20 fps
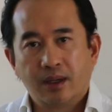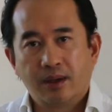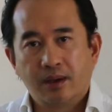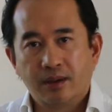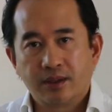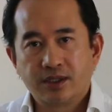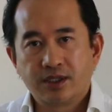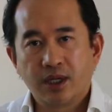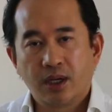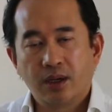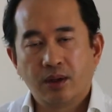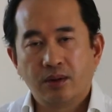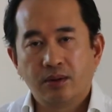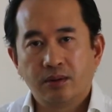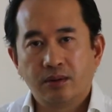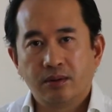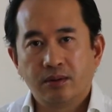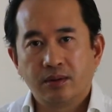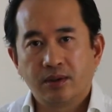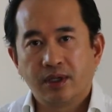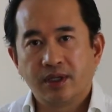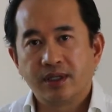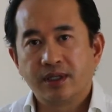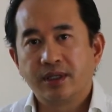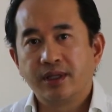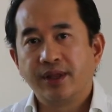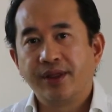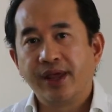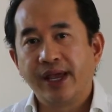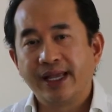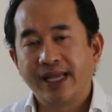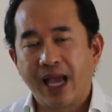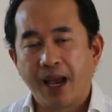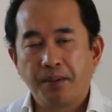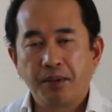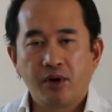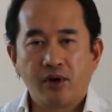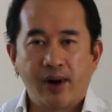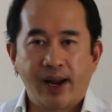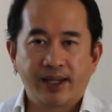So the
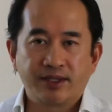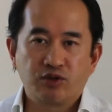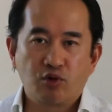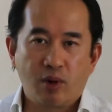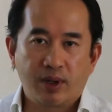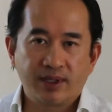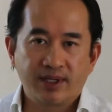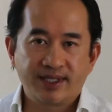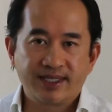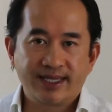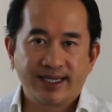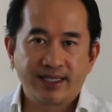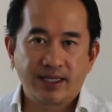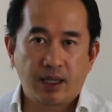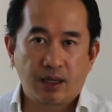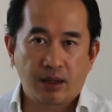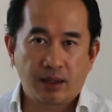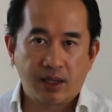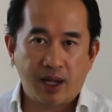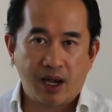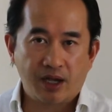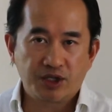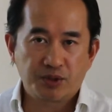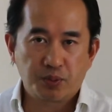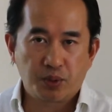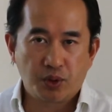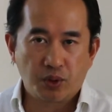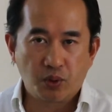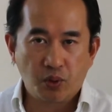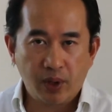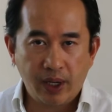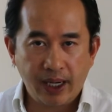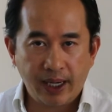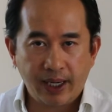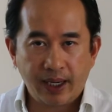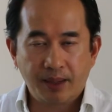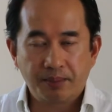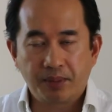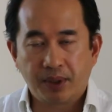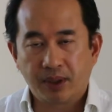Democrats want the $600 per
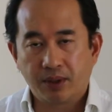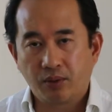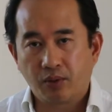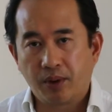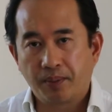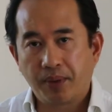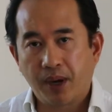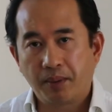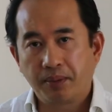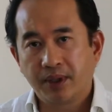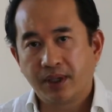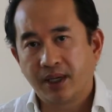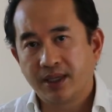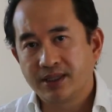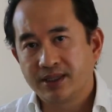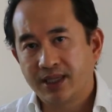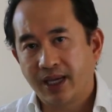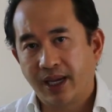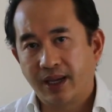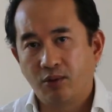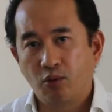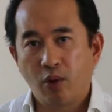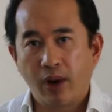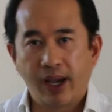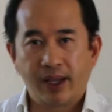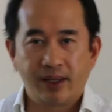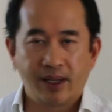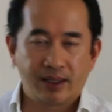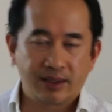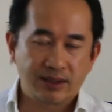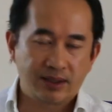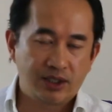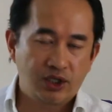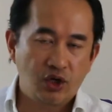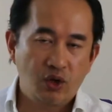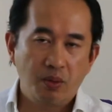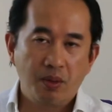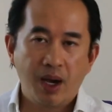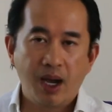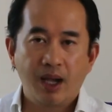week, but the Republicans say, wait, that's
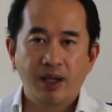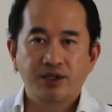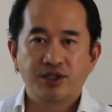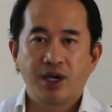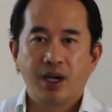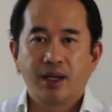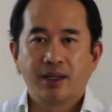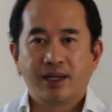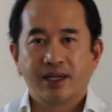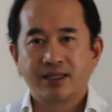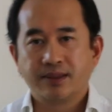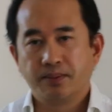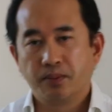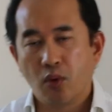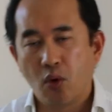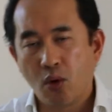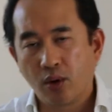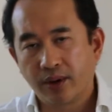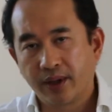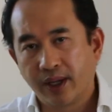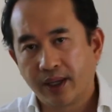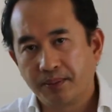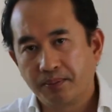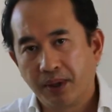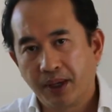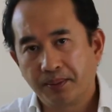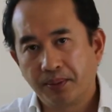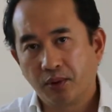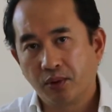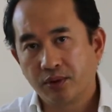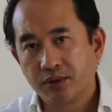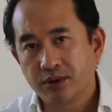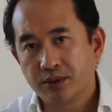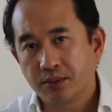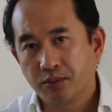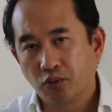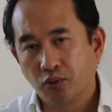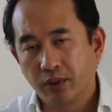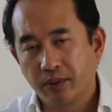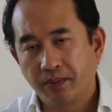too much. That's more than people
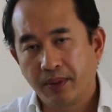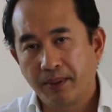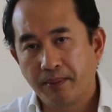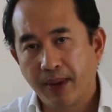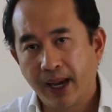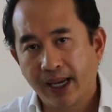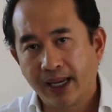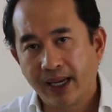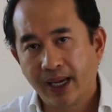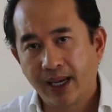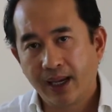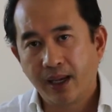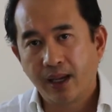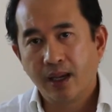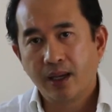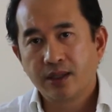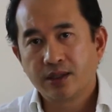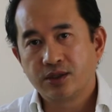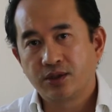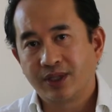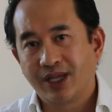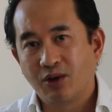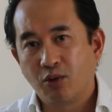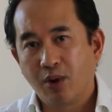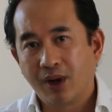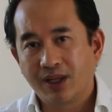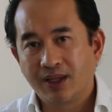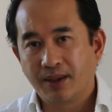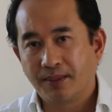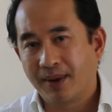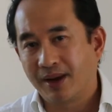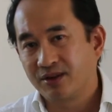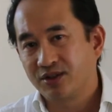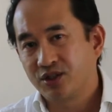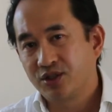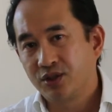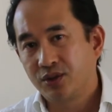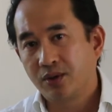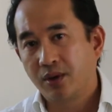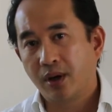would be making. So they want about
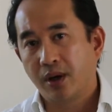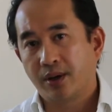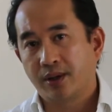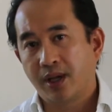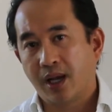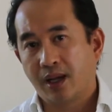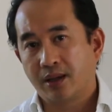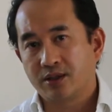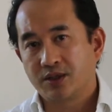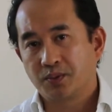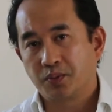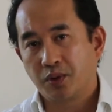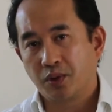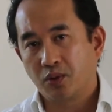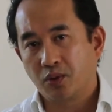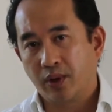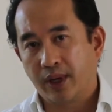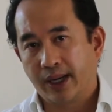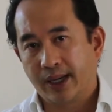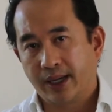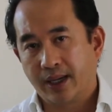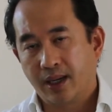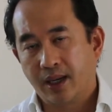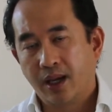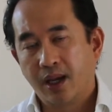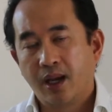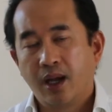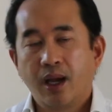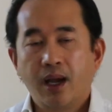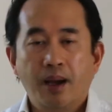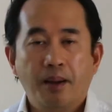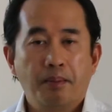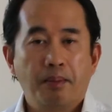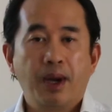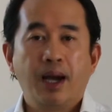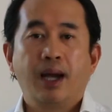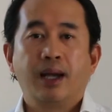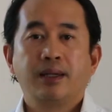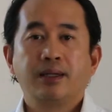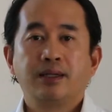$200 per week.
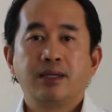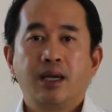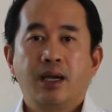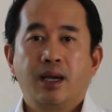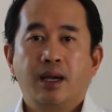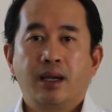But